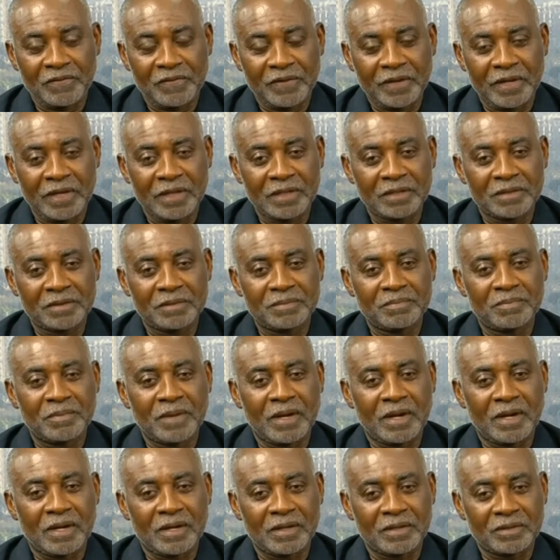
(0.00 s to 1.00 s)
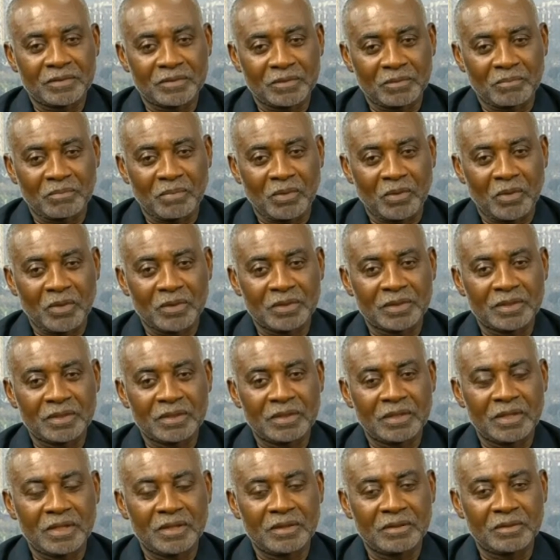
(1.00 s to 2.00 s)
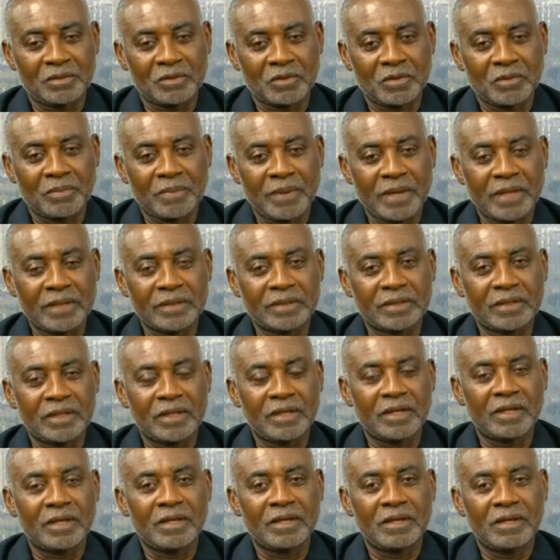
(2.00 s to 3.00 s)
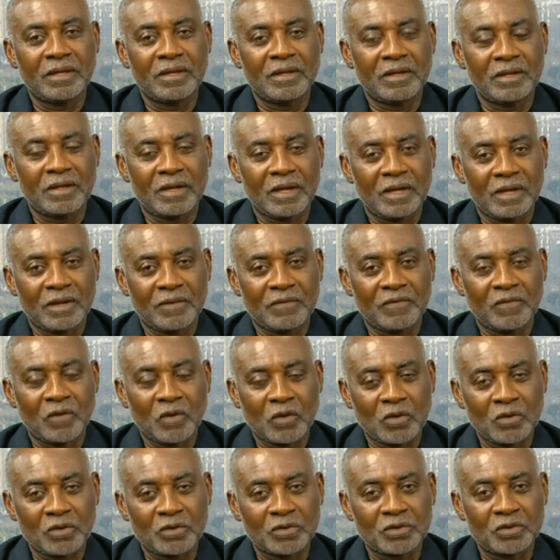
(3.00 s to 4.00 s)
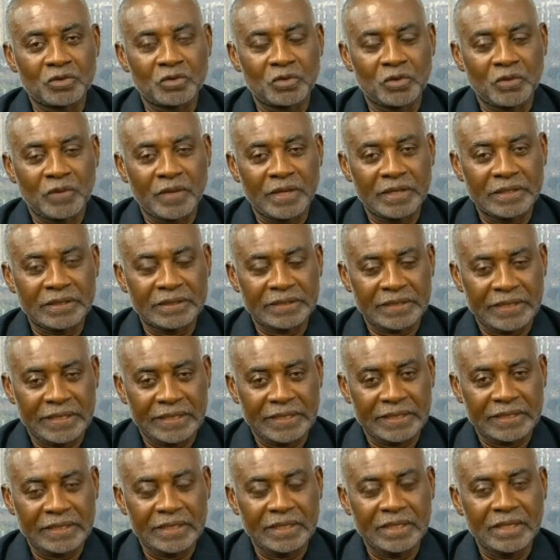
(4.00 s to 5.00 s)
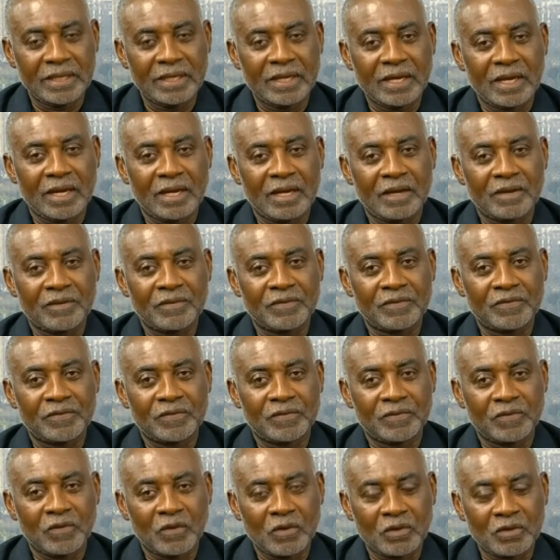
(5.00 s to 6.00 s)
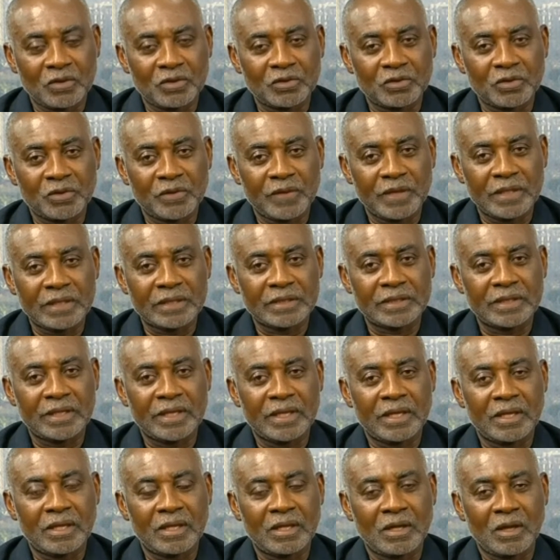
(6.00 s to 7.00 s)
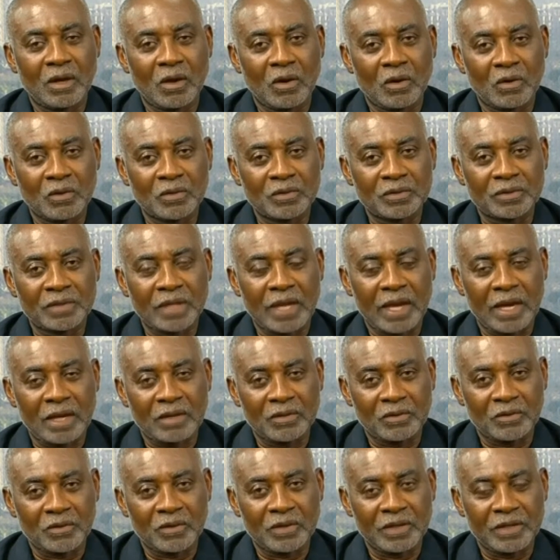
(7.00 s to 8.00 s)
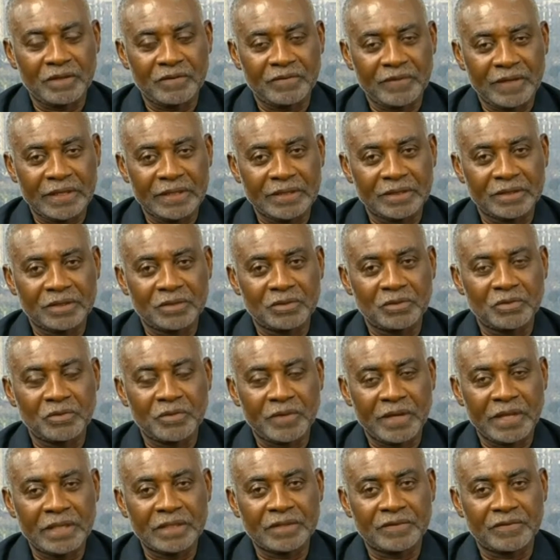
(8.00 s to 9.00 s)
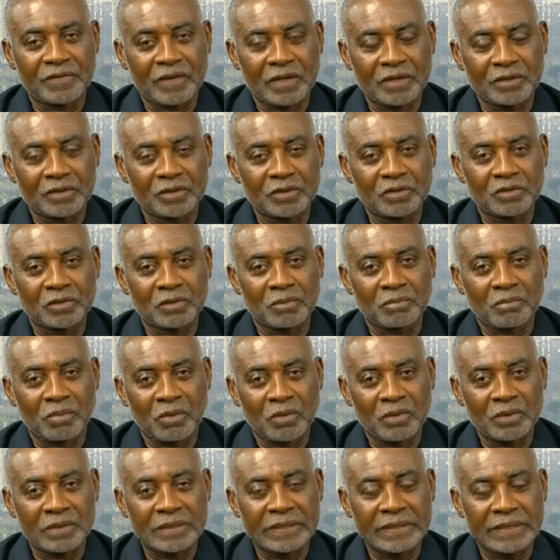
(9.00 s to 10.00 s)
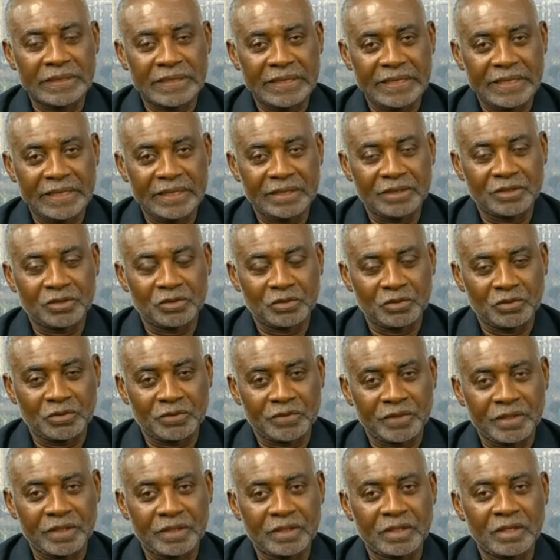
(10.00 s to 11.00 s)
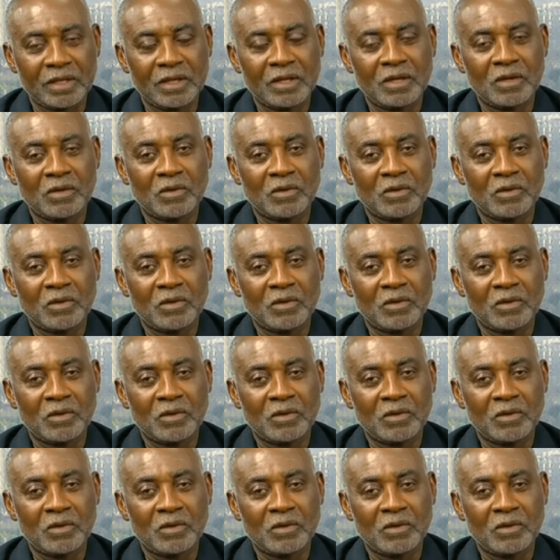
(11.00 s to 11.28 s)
first support group is the Focos USA. Focus USA holds annual events to raise funds to support Ghanaian children